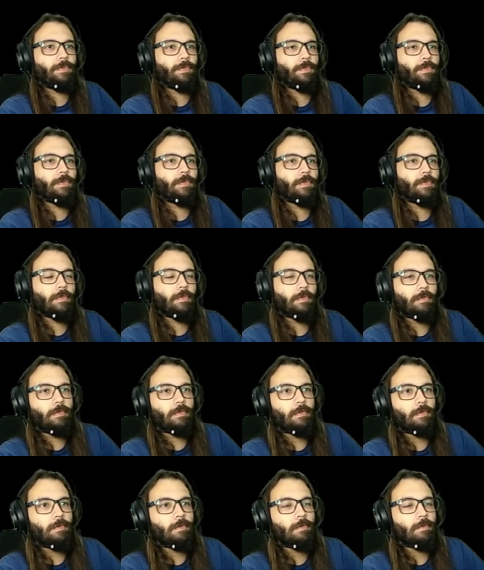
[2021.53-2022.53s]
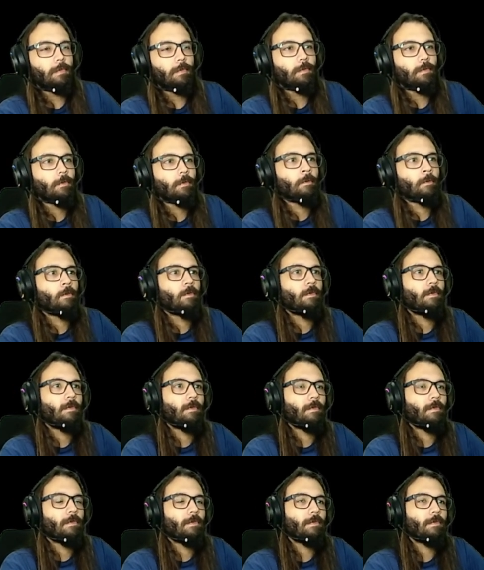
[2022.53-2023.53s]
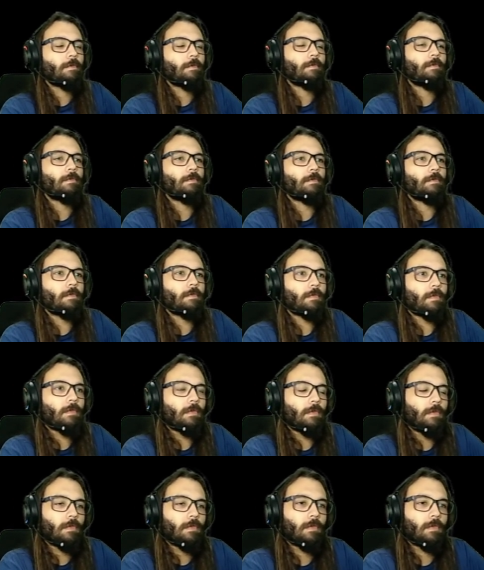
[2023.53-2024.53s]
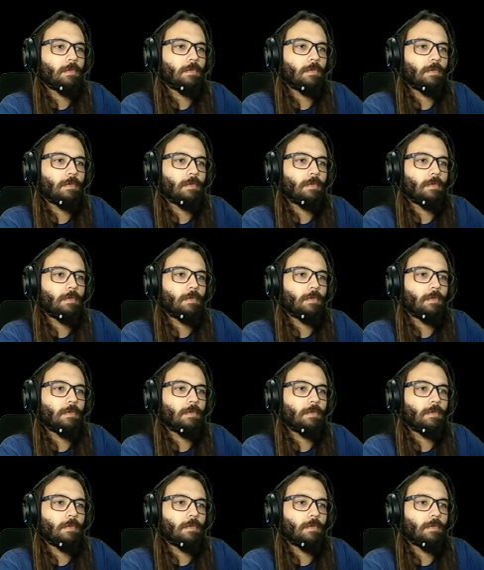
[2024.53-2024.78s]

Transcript: (no one is talking)